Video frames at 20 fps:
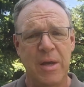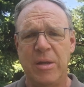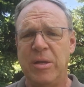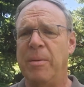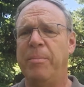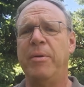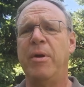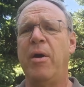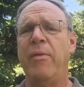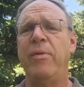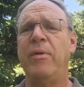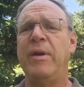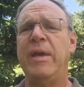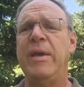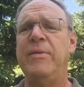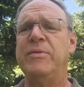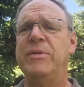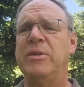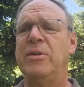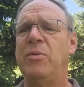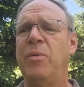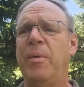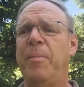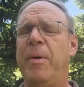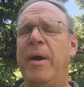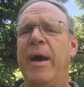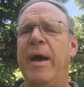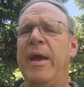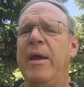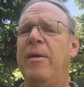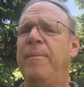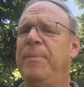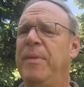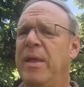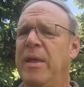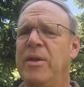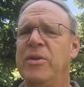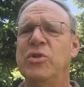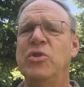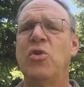to blow the leaves into a pile,
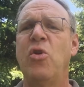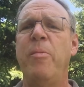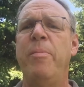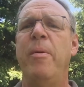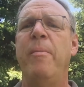scoop